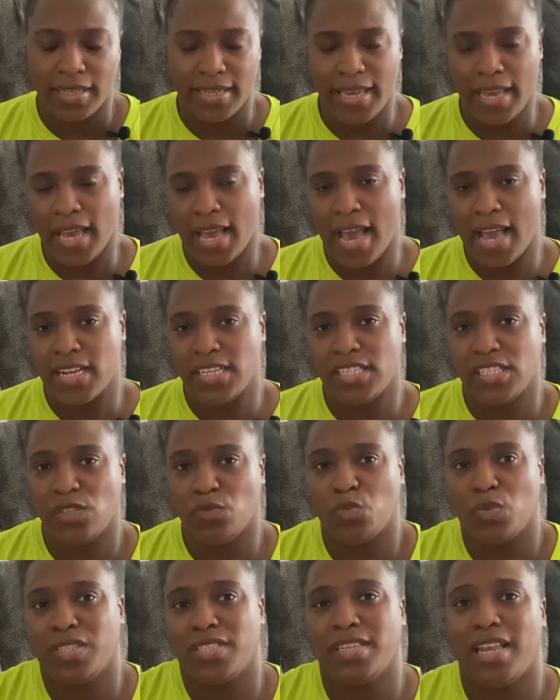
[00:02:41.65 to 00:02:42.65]
Yeah, I
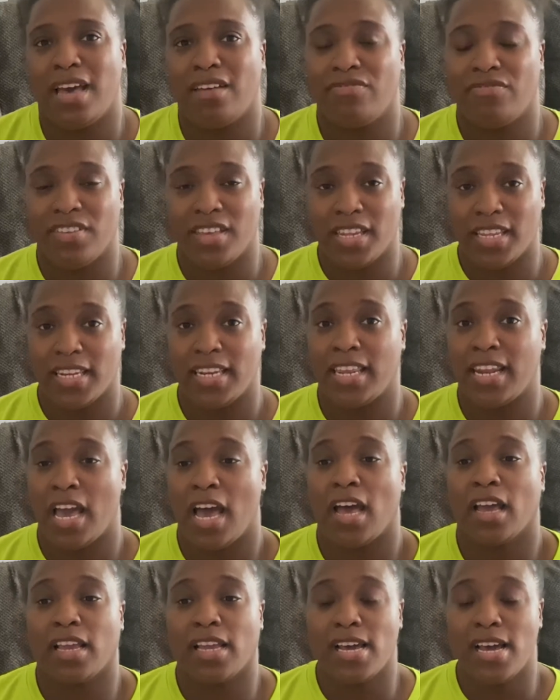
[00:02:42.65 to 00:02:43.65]
just was not feeling it.
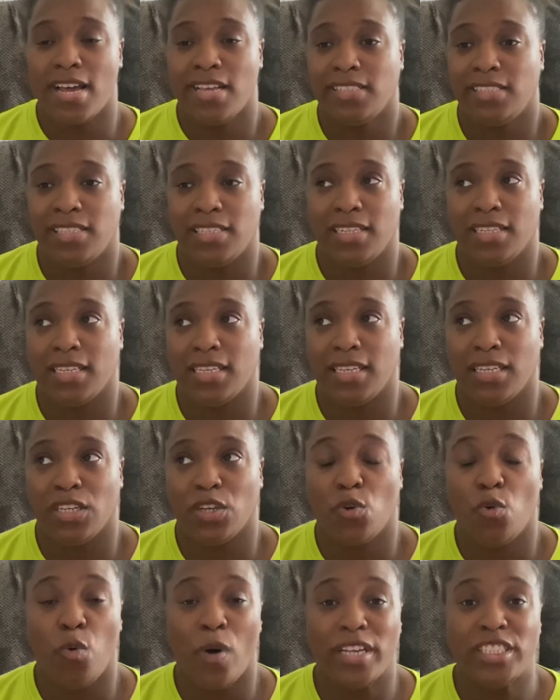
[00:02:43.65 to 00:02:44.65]
I constantly
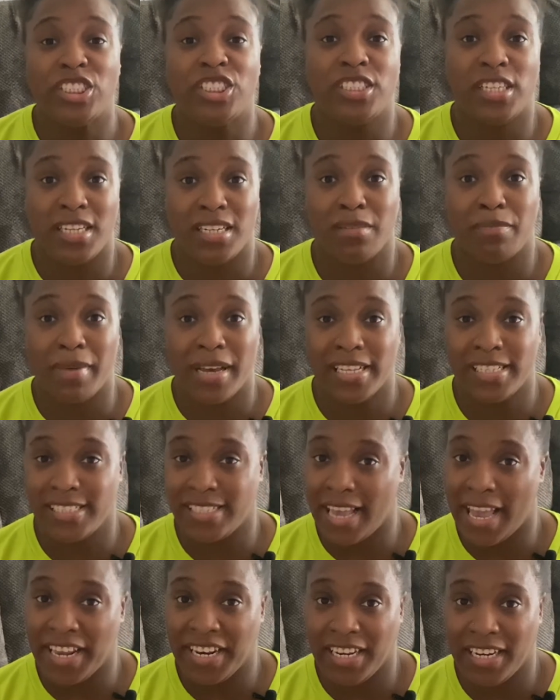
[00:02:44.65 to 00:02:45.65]
questioned my
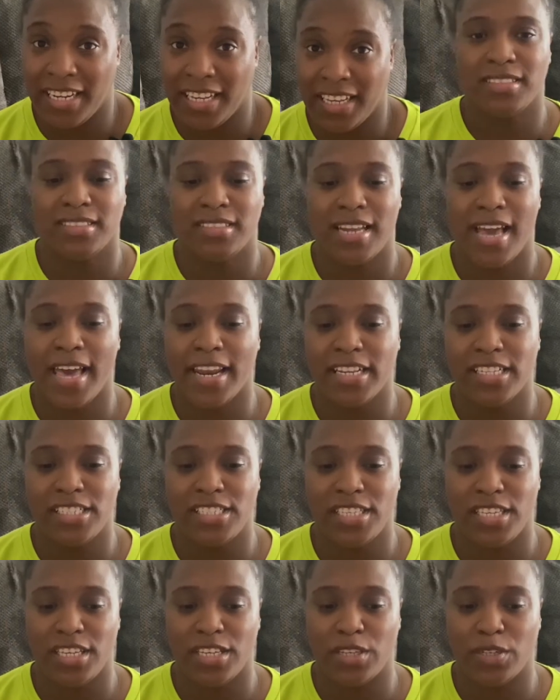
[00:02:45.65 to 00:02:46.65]
sanity. Not
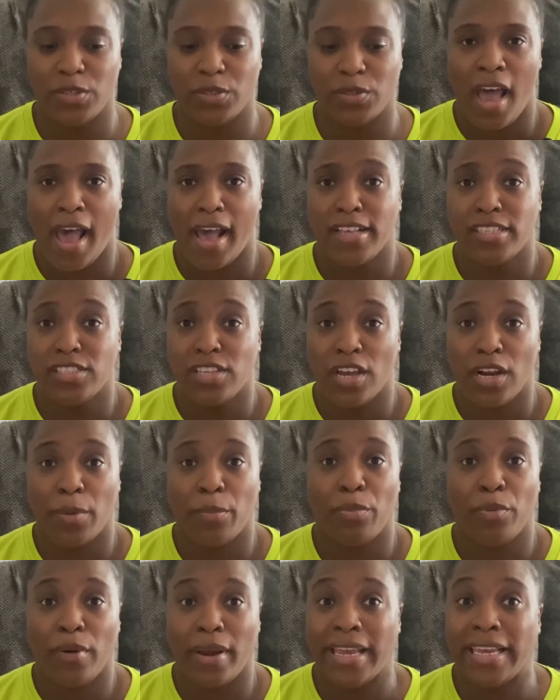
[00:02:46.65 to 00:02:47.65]
until I
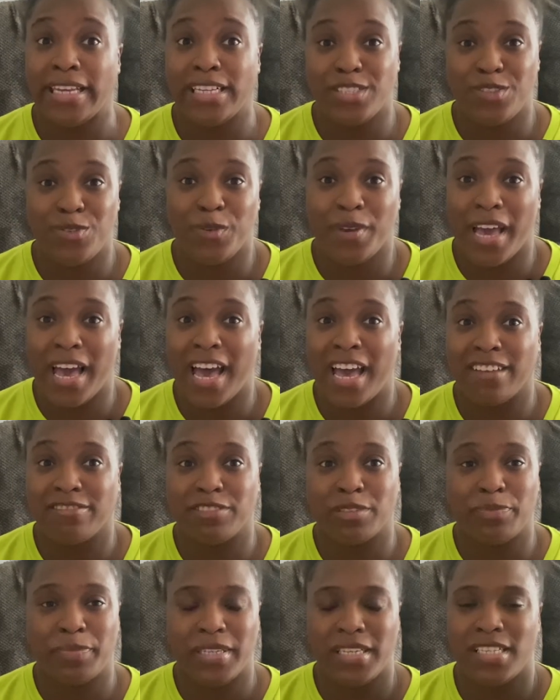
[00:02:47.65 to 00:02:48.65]
started praying to God
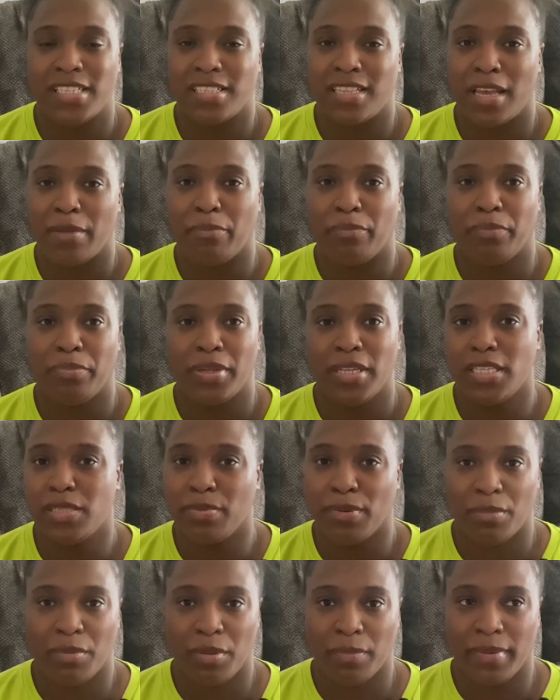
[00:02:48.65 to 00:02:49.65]
for peace, like, please
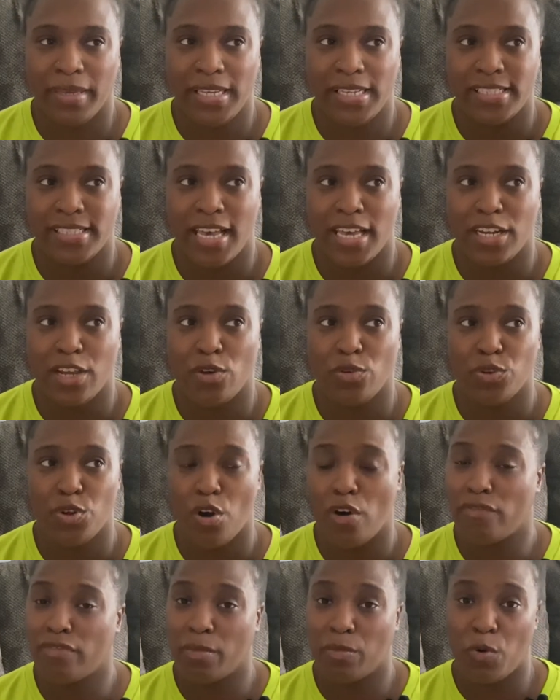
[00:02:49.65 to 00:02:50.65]
bring me peace. I don't
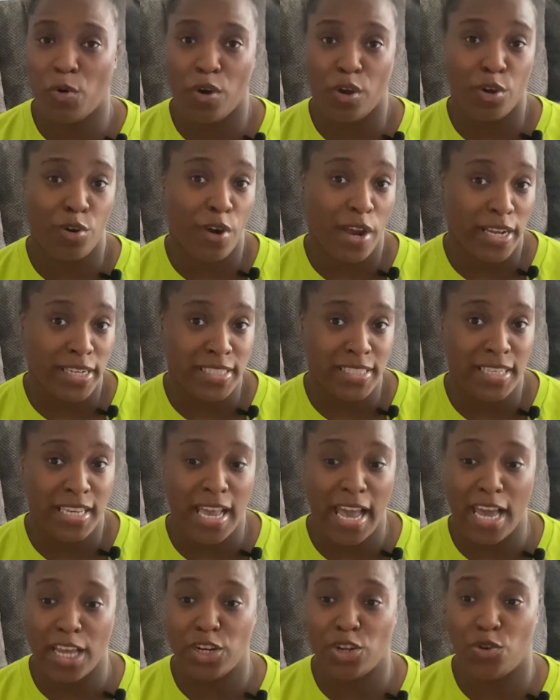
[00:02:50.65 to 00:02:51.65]
know if I'm going
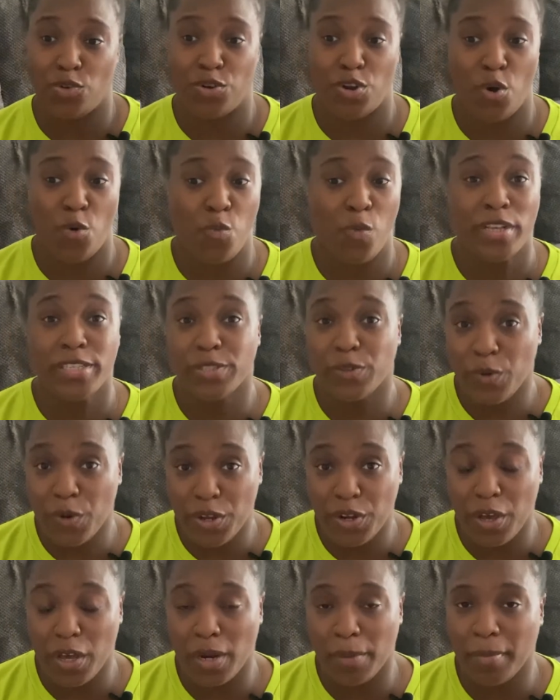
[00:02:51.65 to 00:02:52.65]
crazy. I don't know what's
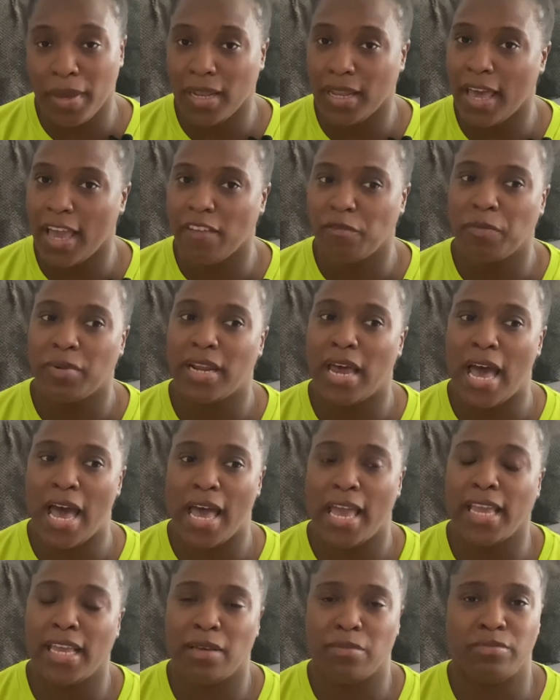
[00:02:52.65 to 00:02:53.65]
going on in my life, but
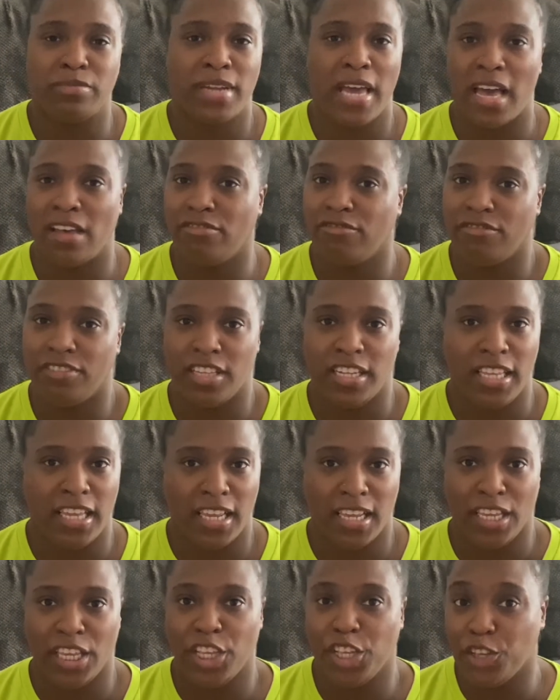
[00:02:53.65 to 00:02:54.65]
I am not
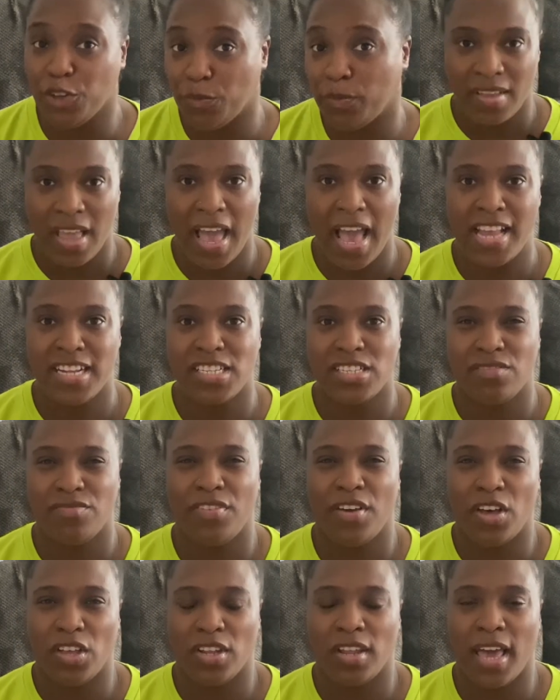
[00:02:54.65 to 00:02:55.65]
feeling human. I just
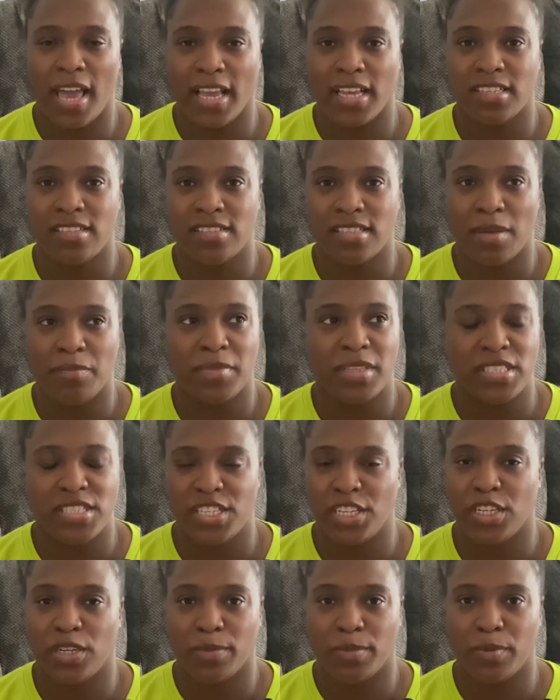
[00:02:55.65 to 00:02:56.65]
felt felt like something
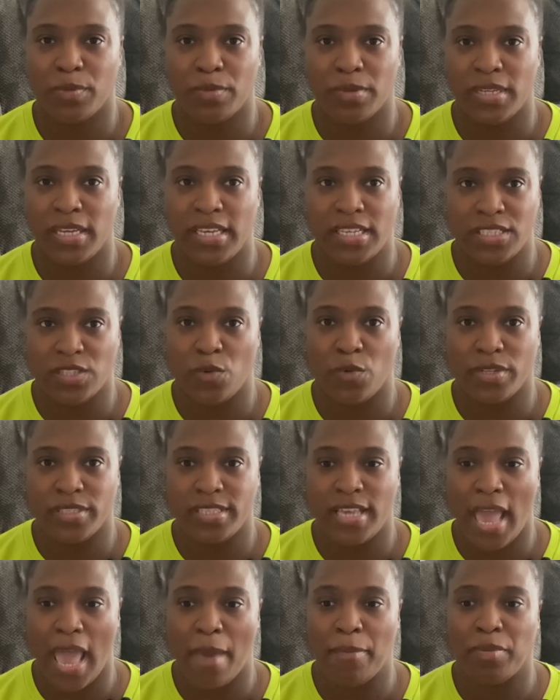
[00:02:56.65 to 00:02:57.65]
terrible is going
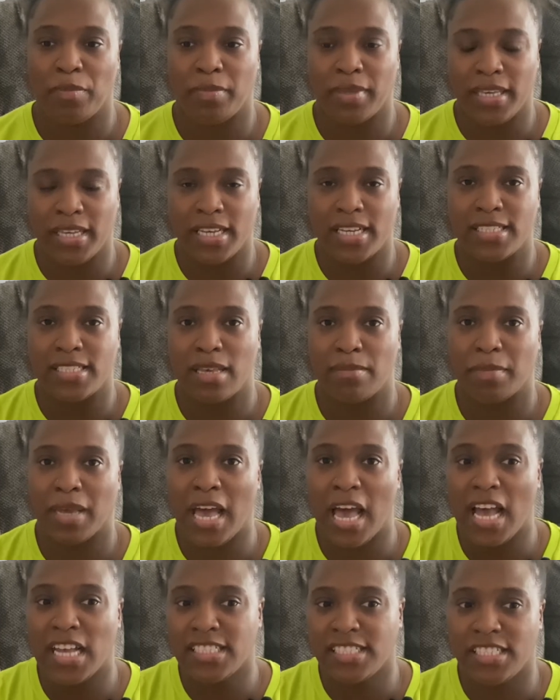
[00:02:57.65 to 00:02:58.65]
to happen because I'm
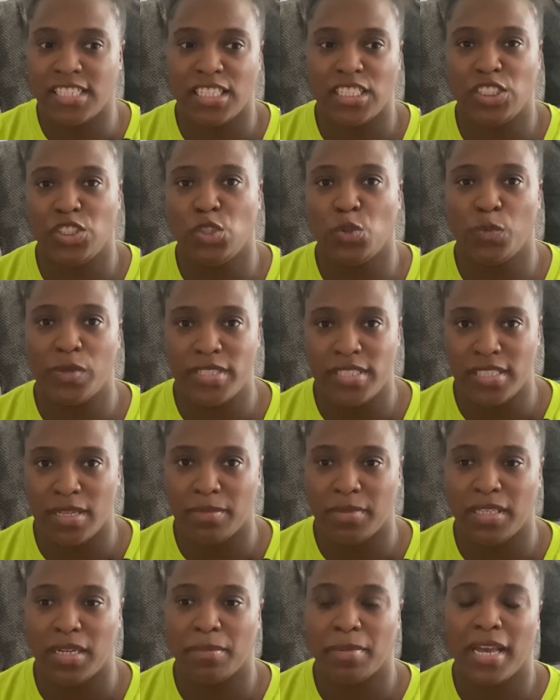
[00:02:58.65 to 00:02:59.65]
constantly doing
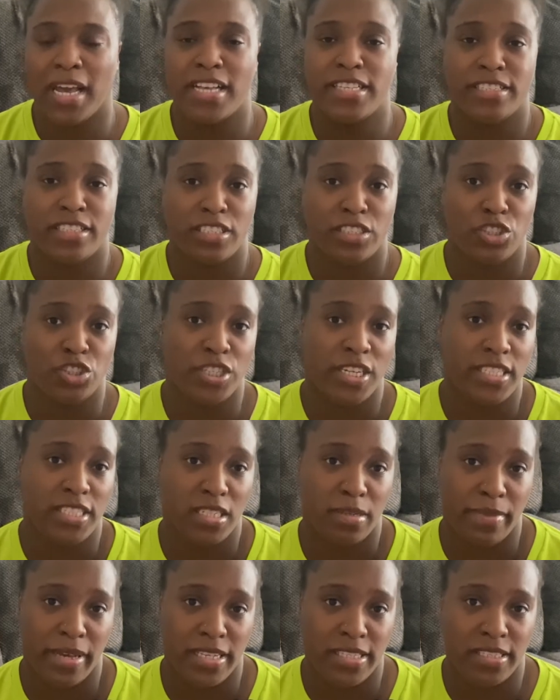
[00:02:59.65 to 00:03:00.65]
something. I'm constantly
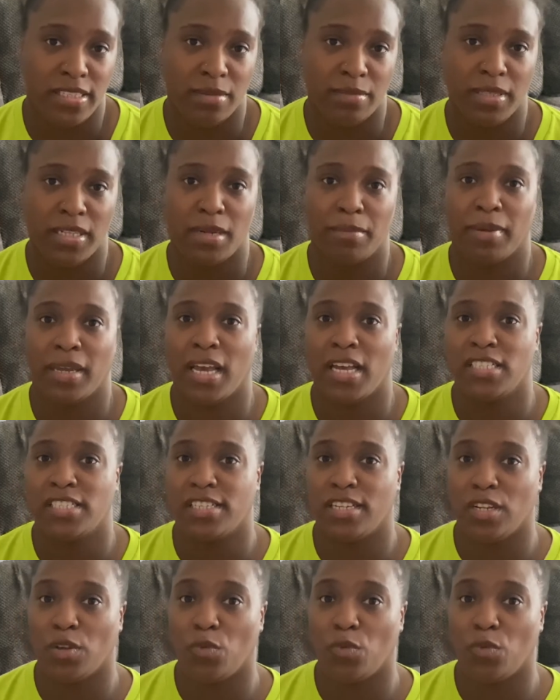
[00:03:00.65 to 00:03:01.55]
stressing about something. I'm constantly